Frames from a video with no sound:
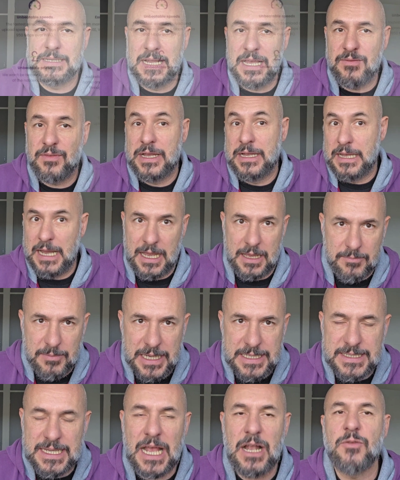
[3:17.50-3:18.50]
living like
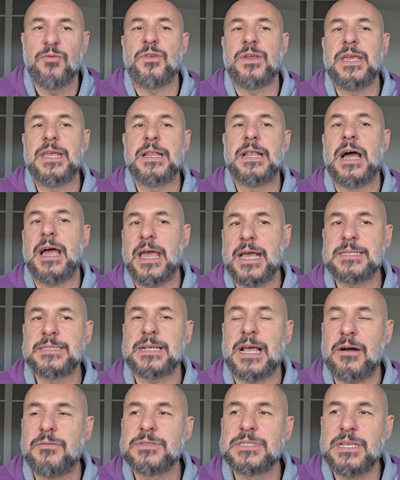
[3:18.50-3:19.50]
myself in an
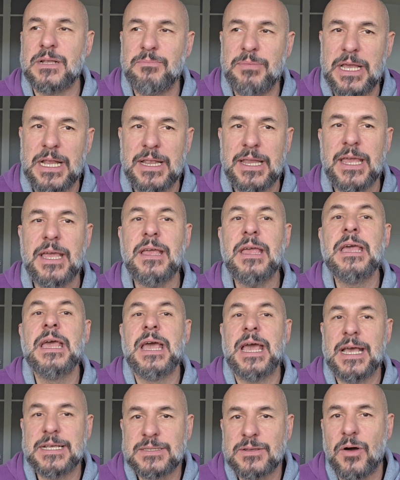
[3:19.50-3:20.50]
ex-council building
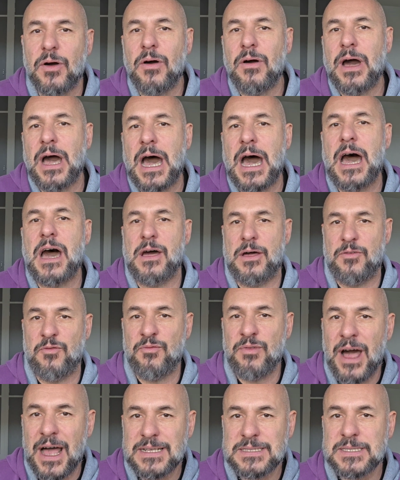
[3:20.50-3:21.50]
has got a
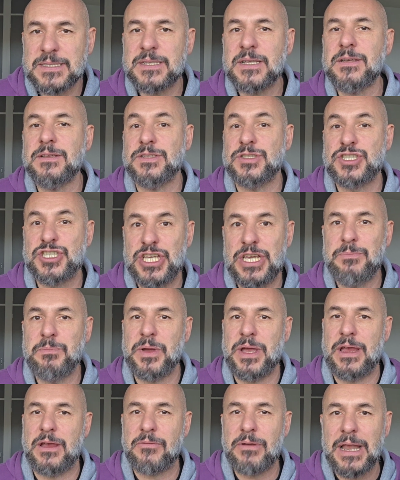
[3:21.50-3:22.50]
fast, cheap
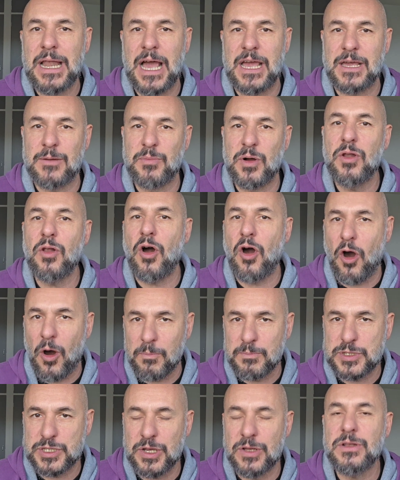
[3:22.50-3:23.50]
and reliable
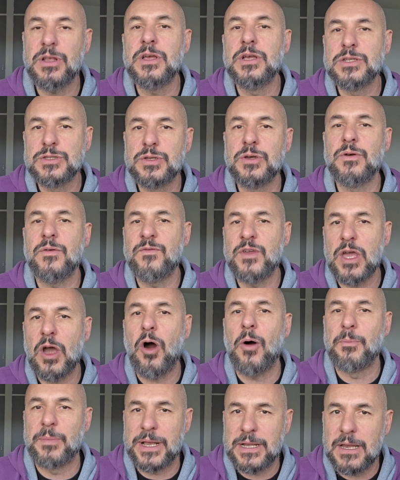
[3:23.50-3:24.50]
option to the
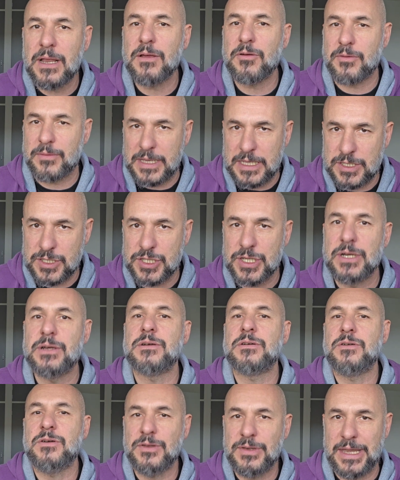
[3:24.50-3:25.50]

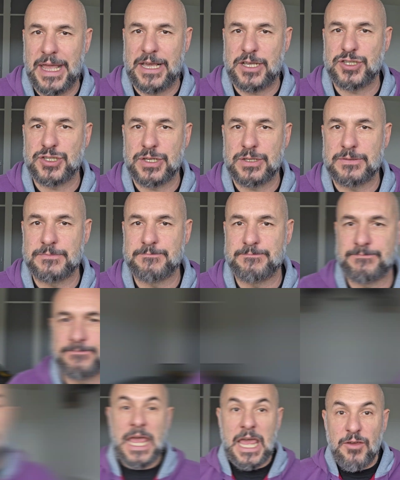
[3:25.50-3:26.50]
Openreach connection.
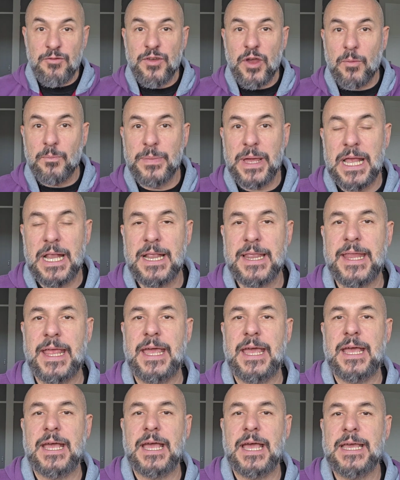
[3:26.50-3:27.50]
If your
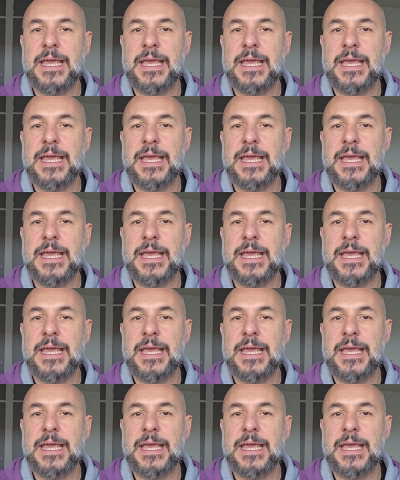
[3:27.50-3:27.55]
building